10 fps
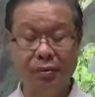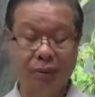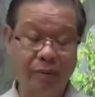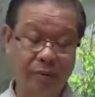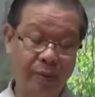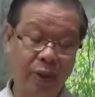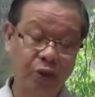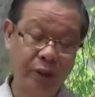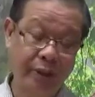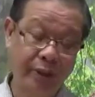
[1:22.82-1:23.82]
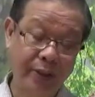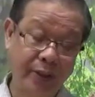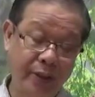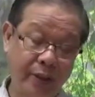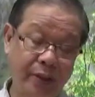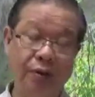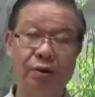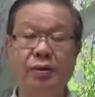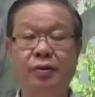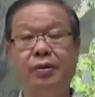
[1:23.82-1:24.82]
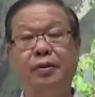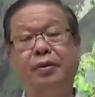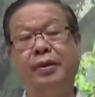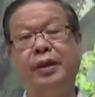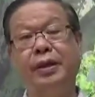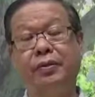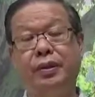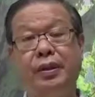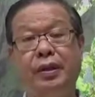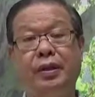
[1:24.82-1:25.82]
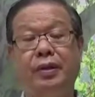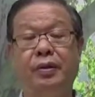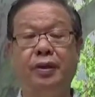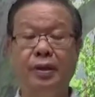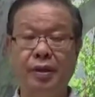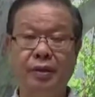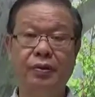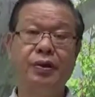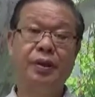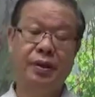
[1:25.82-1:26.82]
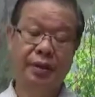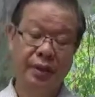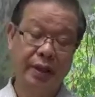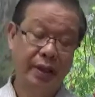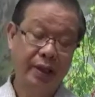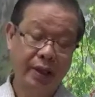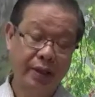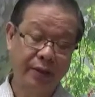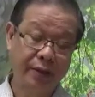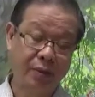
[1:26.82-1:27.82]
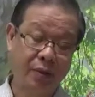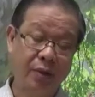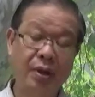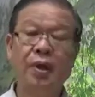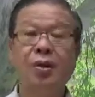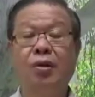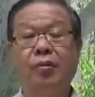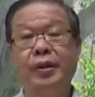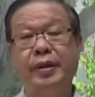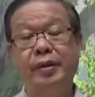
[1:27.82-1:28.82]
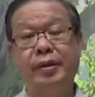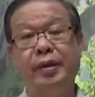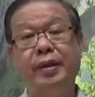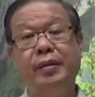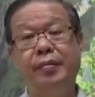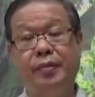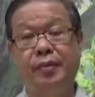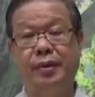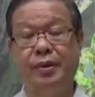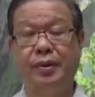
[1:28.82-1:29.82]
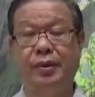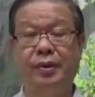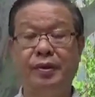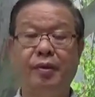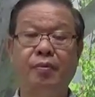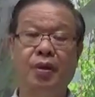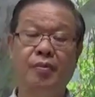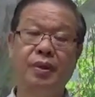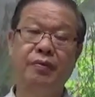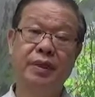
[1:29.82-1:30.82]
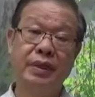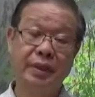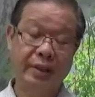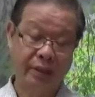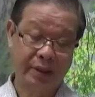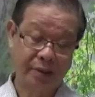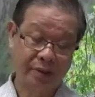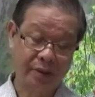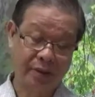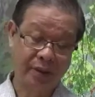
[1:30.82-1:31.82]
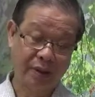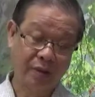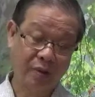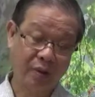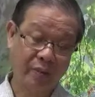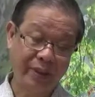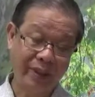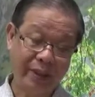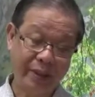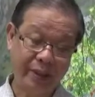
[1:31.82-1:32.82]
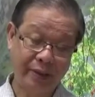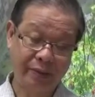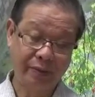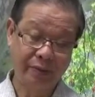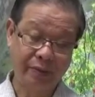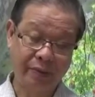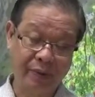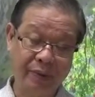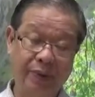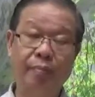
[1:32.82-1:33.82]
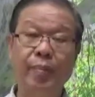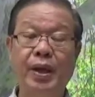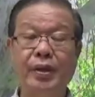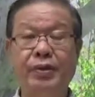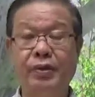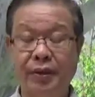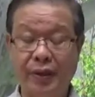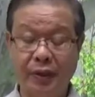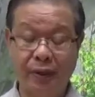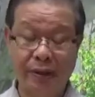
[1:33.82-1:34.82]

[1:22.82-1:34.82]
will mention another, or relate to another, or another sutta has some common themes, or some common verses, or some common sayings with the main sutta.